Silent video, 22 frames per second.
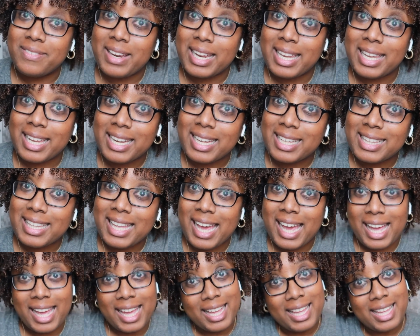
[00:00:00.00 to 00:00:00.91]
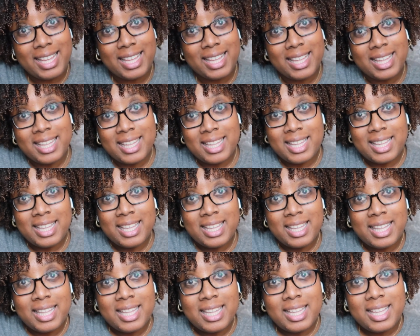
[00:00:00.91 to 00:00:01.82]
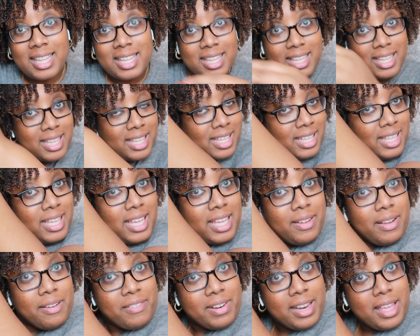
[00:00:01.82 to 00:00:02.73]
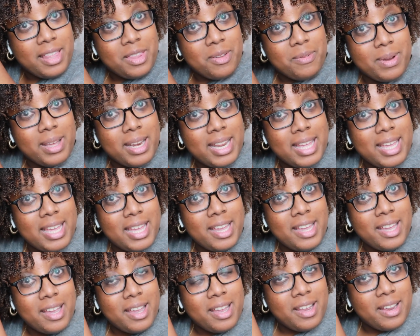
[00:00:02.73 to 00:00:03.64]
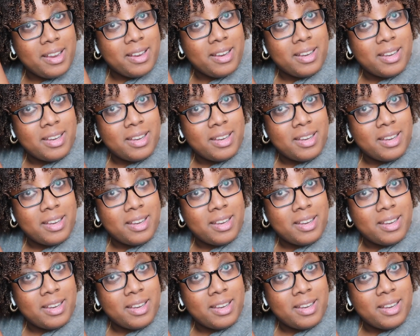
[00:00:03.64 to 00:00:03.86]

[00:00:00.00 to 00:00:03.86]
Look at that. I have another one here.